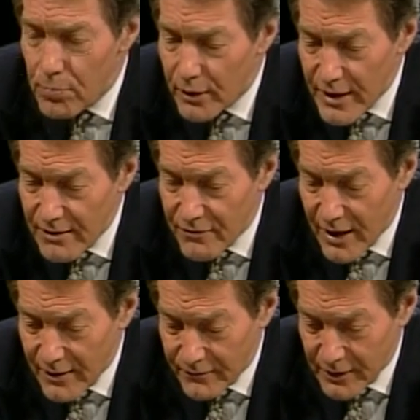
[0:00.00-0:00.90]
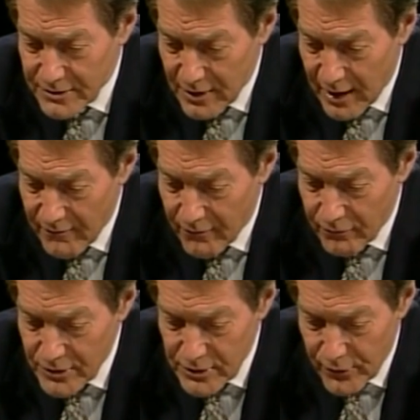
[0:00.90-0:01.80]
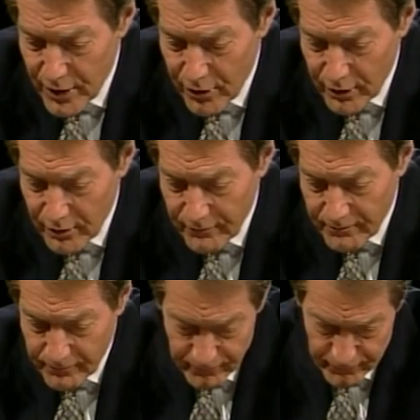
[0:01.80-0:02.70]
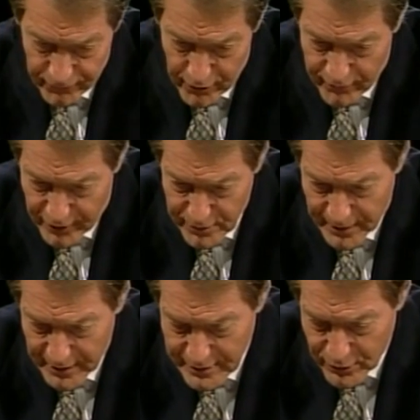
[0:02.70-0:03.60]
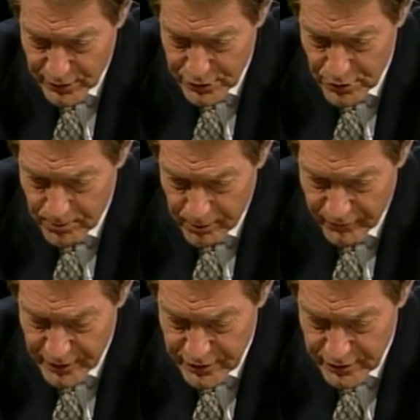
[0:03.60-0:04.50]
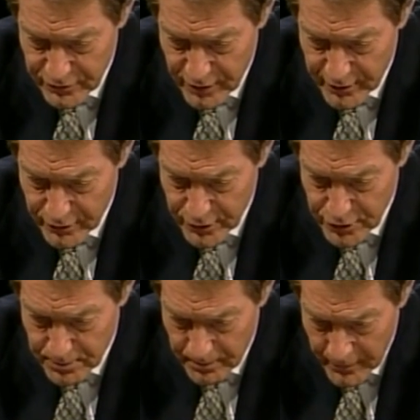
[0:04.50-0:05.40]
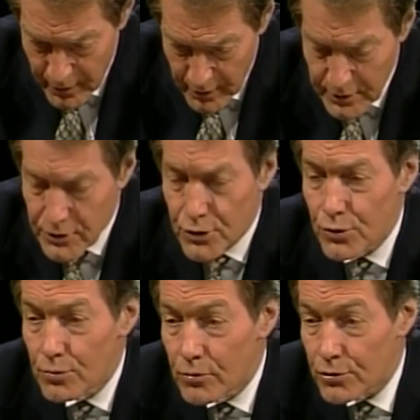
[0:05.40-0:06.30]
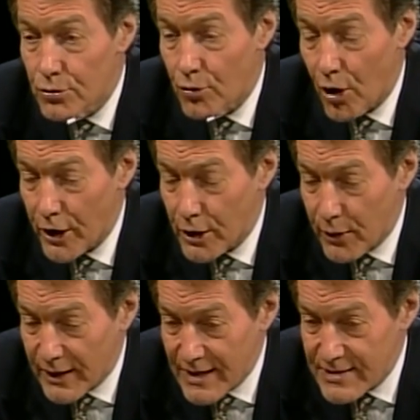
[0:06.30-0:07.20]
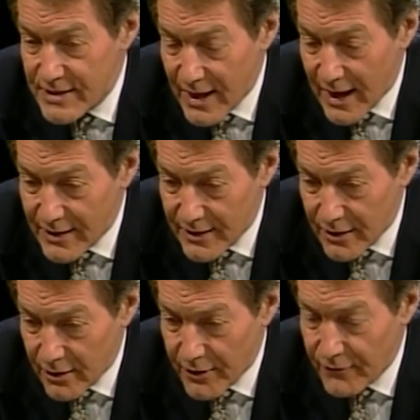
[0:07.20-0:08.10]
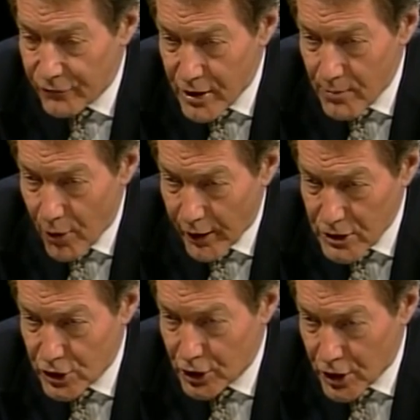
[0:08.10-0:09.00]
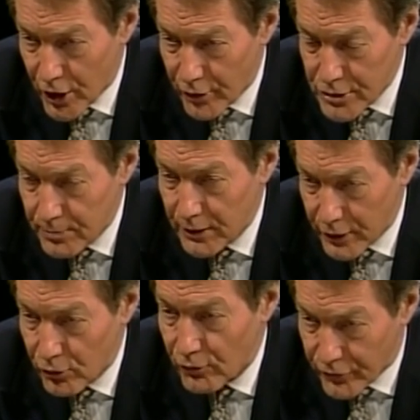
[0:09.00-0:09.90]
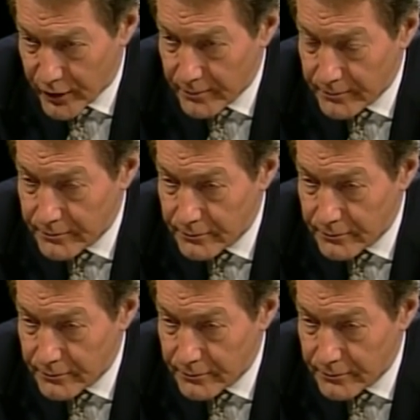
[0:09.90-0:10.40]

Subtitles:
believe that, because I recently read an article in Foreign Affairs magazine where two professors tried to argue against the idea that free markets encourage political freedom.